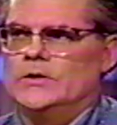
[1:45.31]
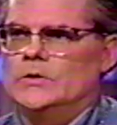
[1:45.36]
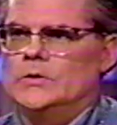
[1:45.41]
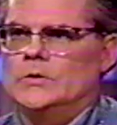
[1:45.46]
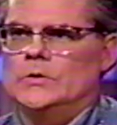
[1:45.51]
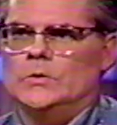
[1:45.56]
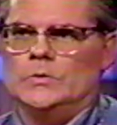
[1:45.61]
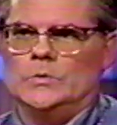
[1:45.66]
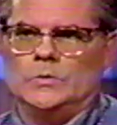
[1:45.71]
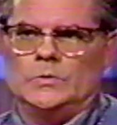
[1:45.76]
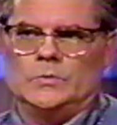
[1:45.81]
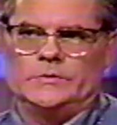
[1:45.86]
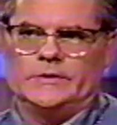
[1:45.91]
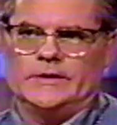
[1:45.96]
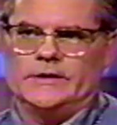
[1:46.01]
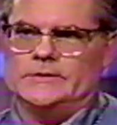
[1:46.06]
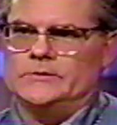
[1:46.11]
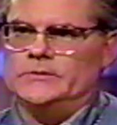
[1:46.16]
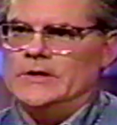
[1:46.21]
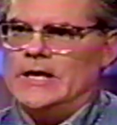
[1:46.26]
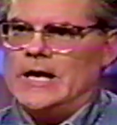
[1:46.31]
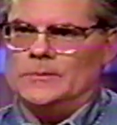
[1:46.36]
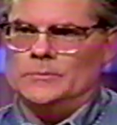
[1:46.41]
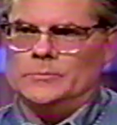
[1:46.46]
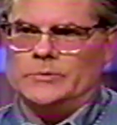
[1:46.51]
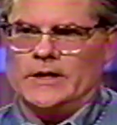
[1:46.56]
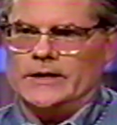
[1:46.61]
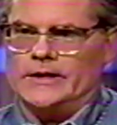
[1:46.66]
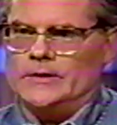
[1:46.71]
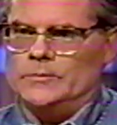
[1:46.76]
who did
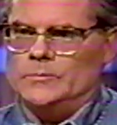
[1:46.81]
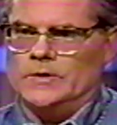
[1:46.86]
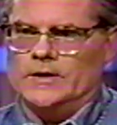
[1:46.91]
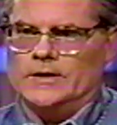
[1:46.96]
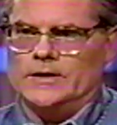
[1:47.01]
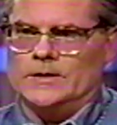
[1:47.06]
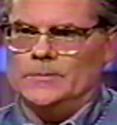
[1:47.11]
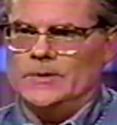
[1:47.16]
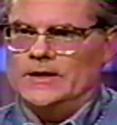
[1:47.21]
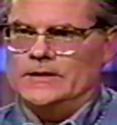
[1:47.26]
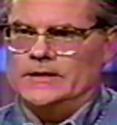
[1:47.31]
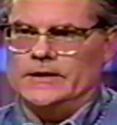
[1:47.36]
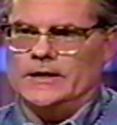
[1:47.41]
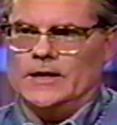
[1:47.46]
groundbreaking work among the